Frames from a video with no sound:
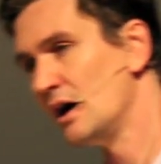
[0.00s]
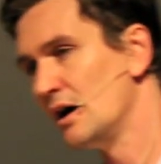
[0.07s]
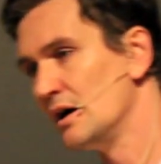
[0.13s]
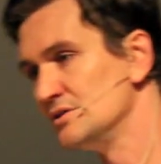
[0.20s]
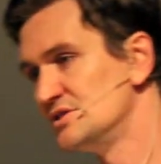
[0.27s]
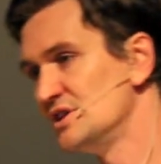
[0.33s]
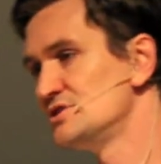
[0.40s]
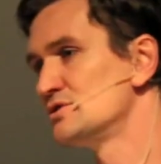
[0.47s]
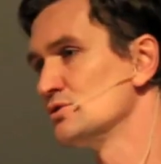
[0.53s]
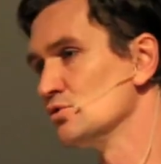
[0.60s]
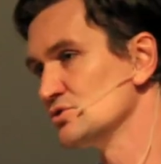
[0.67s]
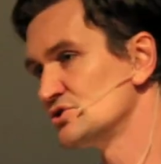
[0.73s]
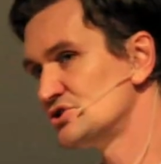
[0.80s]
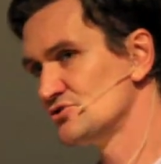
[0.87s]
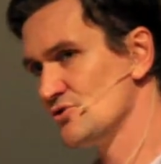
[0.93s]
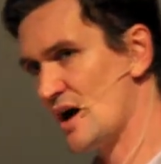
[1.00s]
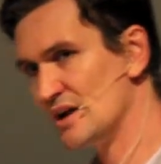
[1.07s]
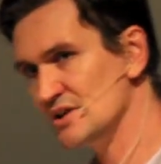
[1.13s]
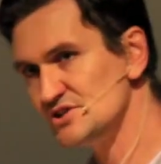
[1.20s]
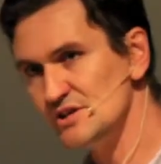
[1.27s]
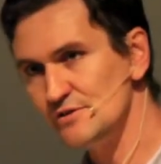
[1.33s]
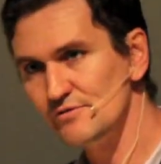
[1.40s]
uh, digital
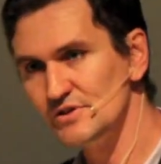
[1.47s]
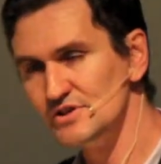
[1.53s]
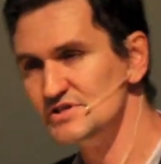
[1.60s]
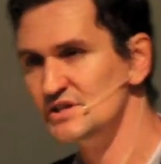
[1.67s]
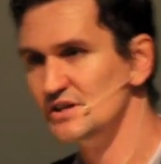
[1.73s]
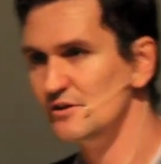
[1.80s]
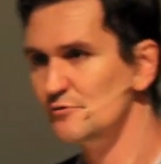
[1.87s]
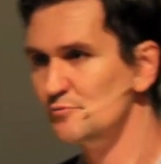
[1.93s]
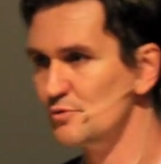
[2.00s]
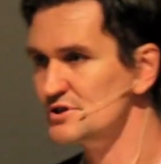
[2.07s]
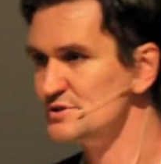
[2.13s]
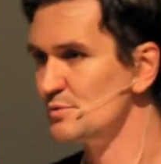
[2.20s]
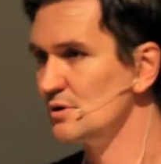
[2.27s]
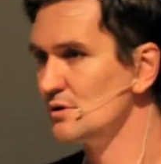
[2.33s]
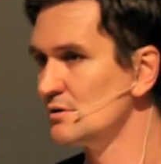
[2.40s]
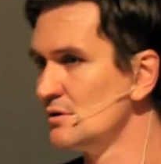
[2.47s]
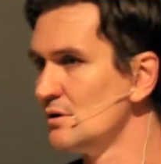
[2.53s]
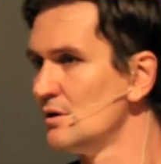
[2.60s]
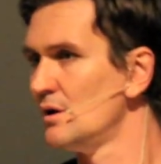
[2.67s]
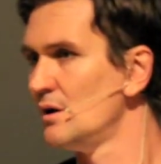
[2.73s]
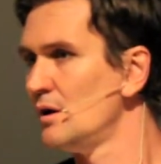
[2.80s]
strategy for the City of Brisbane.